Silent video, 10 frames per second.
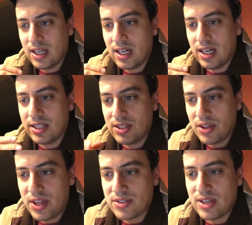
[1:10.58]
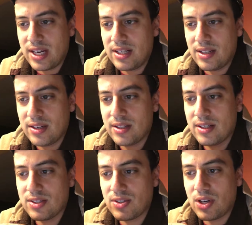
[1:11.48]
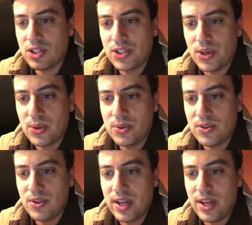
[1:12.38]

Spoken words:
In 2008, a study showed